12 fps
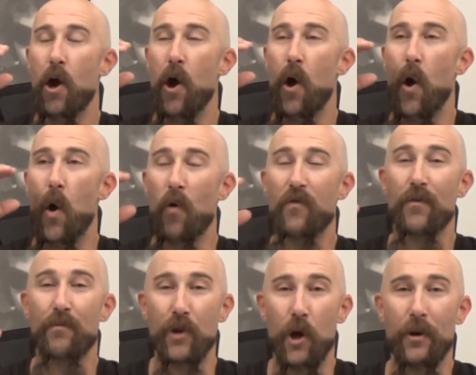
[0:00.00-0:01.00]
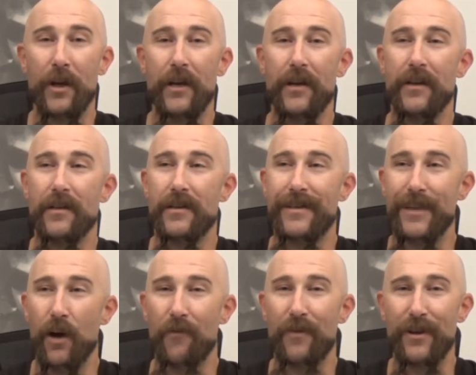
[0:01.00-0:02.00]
overbloated,
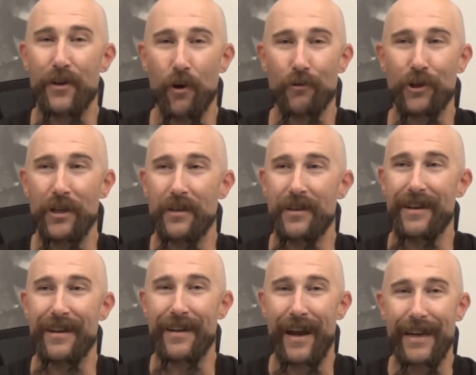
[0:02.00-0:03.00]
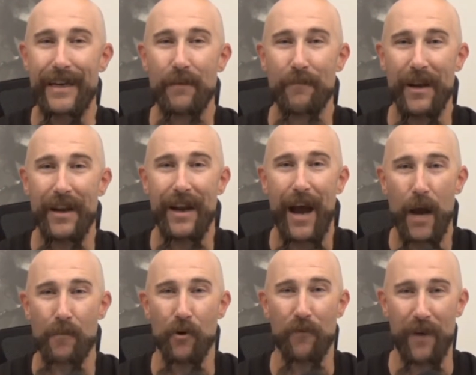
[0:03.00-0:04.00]
self-indulgent, 90-minute
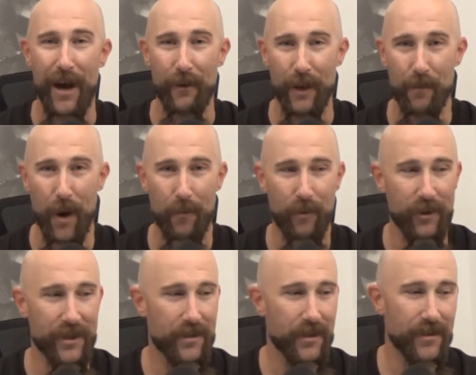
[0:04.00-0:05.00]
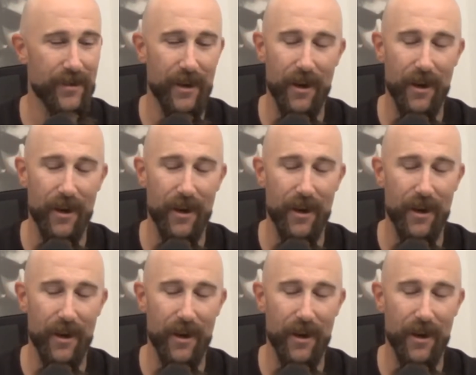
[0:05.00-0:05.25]
high-profile hip-hop releases,